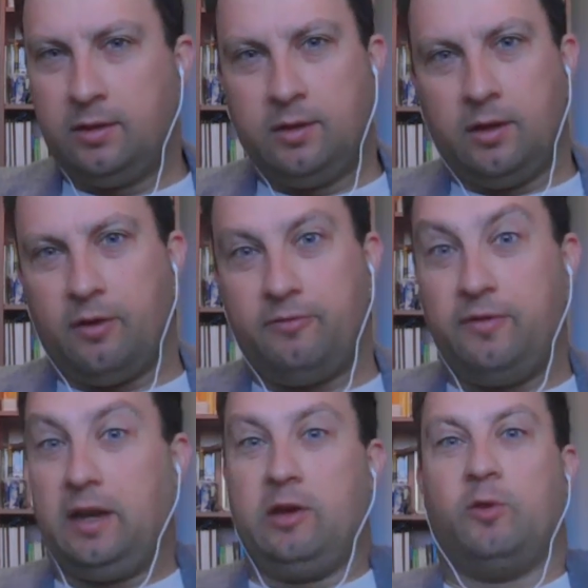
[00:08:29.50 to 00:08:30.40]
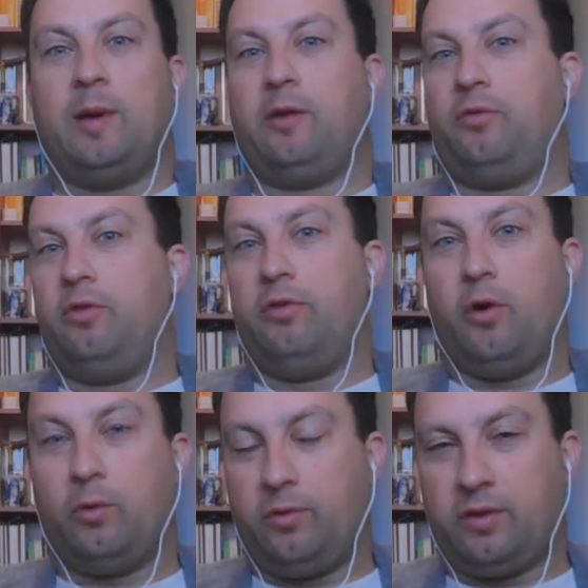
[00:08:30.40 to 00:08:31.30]
a video about
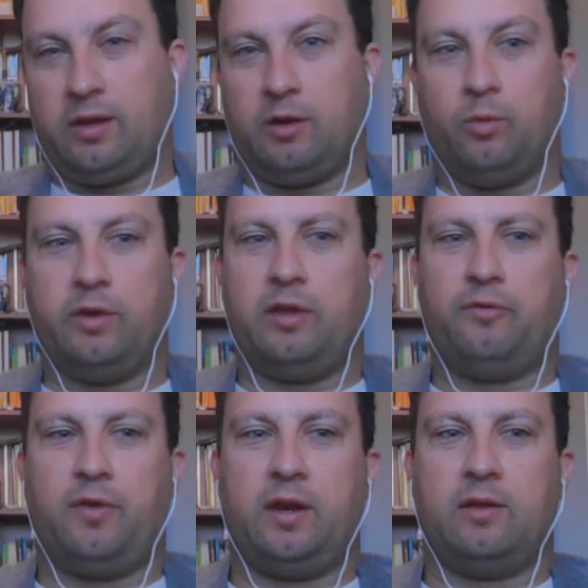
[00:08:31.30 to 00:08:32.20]
those and kind of where they fit